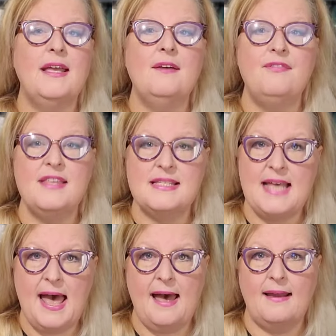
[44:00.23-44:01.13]
if this
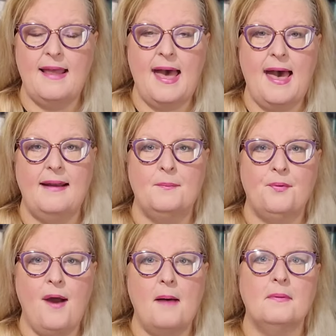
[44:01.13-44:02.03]
had a
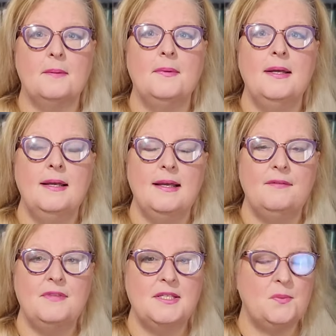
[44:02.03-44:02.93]
problem,
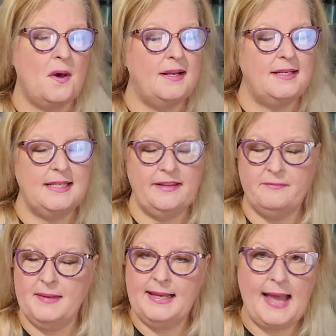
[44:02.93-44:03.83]
if this wanted to give
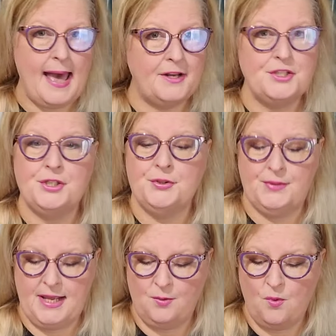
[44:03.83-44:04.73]
me an
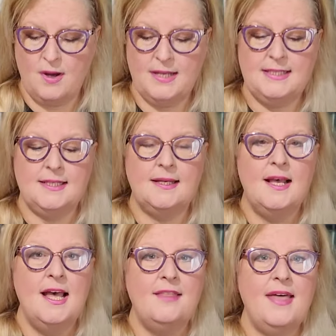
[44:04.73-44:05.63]
attitude and wanted to
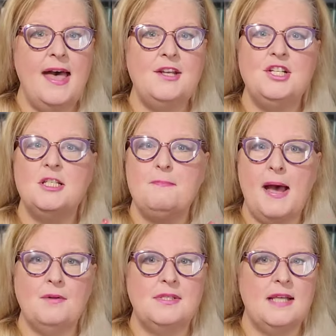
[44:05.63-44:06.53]
the edges
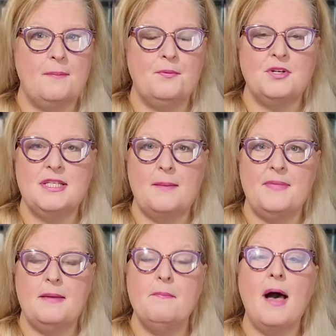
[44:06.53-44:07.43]
bounce up or
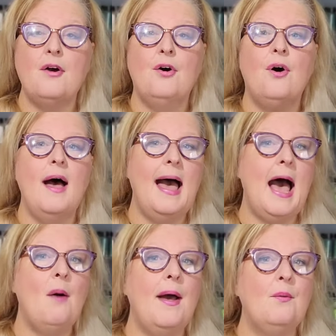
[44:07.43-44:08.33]
something buckle,
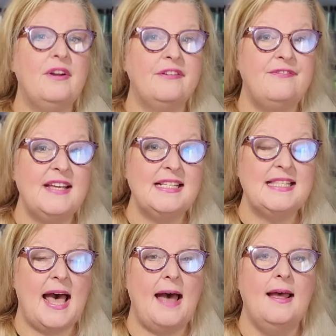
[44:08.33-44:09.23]
how I would have fixed
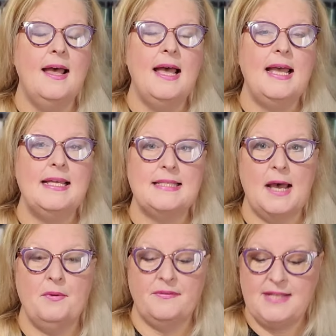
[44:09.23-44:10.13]
that is
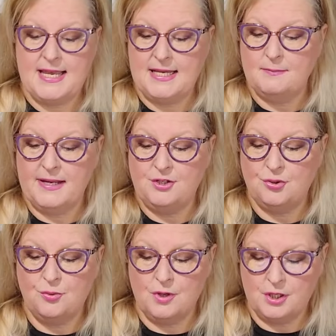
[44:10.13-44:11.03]
I would have taken my
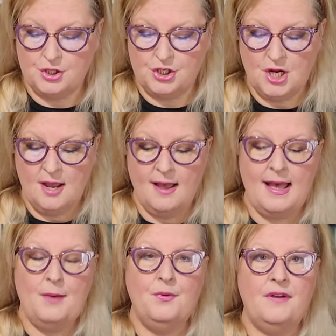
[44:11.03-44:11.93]
torch,
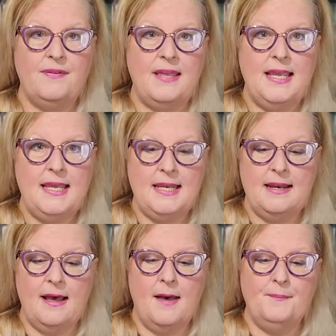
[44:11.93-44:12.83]
I would have heated
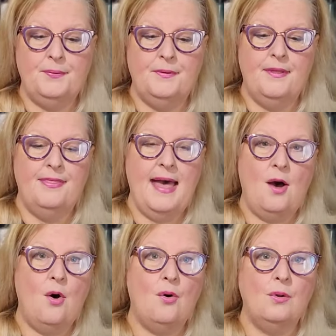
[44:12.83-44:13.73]
up that
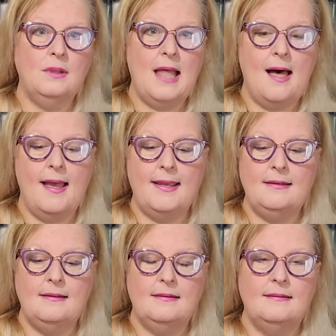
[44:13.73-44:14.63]
whole
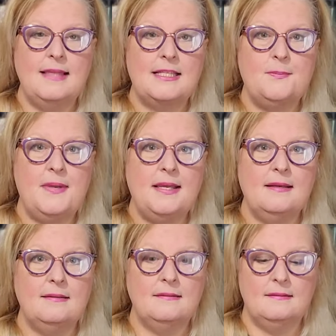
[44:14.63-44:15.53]
line that's
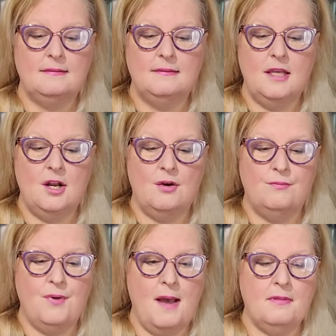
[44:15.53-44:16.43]
being, you know,
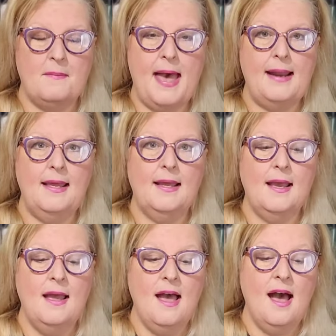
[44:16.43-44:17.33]

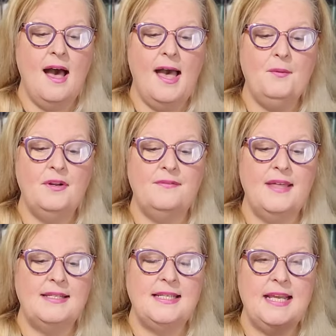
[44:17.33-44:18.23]
problematic. I would have
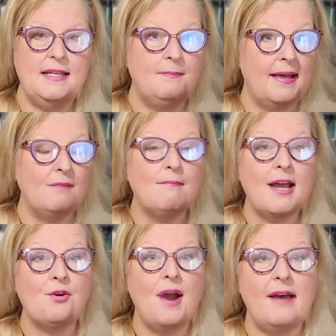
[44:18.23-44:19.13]
then take
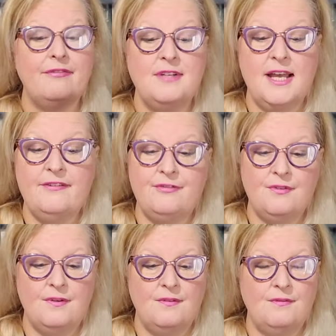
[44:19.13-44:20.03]
my craft knife,
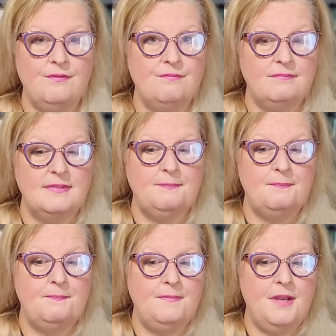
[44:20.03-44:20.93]

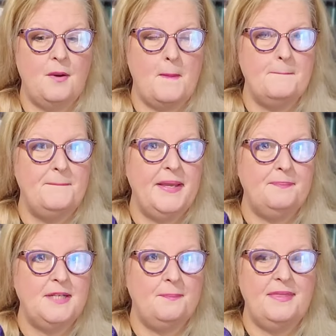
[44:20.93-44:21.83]
you know,
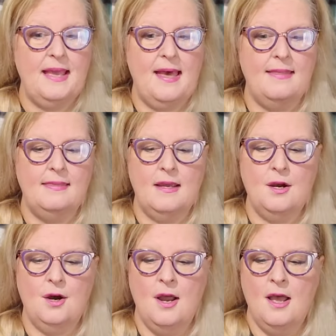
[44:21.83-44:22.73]
bipped up the end
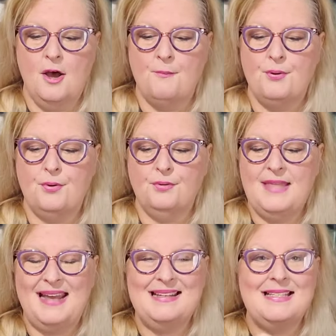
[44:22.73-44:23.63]
there, pulled
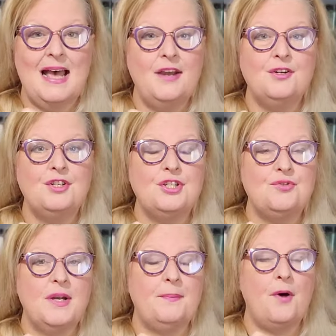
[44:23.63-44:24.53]
that entire
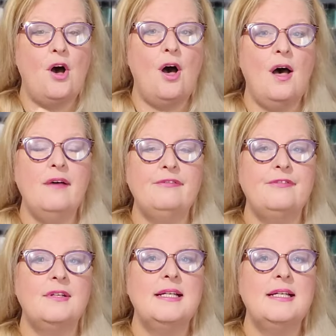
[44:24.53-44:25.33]
strip off,